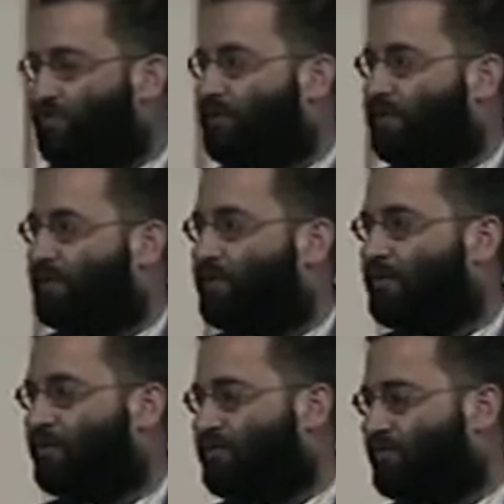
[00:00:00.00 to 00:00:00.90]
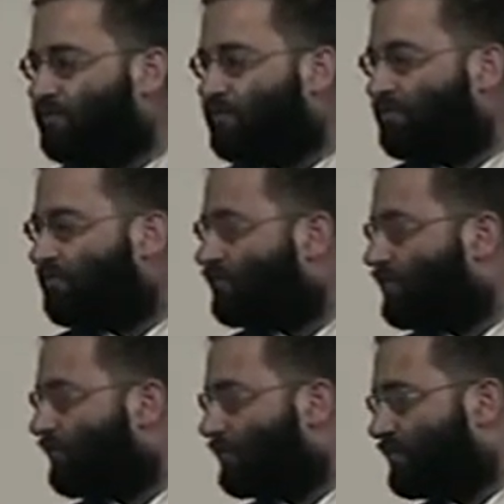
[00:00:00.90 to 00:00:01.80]
of today? I think you
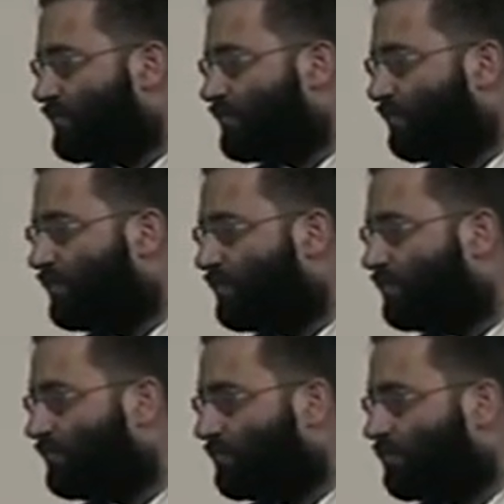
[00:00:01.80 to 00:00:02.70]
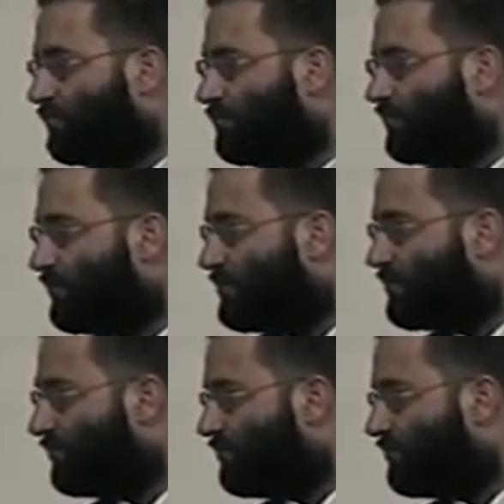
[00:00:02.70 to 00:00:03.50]
have the readings of today. Yes.